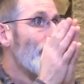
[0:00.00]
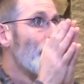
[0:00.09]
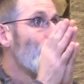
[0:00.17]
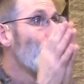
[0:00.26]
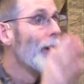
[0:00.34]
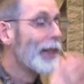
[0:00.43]

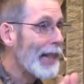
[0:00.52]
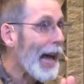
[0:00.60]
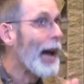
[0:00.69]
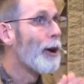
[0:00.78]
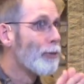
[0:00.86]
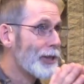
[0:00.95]
who
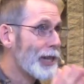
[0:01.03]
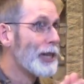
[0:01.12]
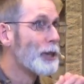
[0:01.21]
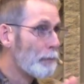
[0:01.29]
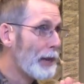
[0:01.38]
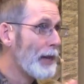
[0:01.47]
allows
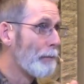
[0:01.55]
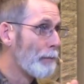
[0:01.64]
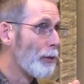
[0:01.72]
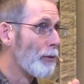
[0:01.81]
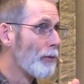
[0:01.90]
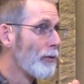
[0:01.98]
His
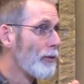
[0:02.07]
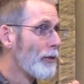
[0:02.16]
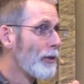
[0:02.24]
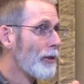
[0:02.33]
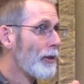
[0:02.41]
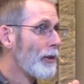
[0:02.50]
people
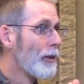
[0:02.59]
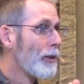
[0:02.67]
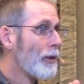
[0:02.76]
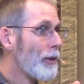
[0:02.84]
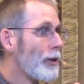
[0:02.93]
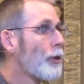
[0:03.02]

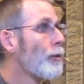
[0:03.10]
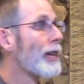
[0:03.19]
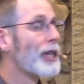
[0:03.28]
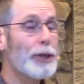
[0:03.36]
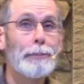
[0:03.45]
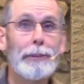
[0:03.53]
to
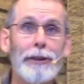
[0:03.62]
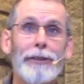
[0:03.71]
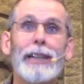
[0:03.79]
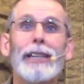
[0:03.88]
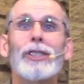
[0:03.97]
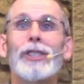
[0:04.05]

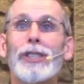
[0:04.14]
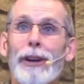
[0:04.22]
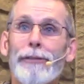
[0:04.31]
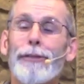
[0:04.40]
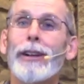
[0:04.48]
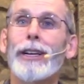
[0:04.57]
experience
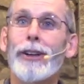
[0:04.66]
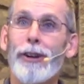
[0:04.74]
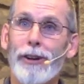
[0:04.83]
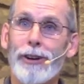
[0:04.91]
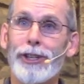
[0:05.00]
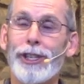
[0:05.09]
suffering and
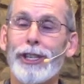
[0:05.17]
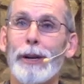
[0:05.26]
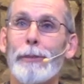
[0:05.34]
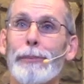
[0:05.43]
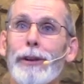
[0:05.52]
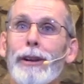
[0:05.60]

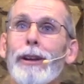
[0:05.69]
hardship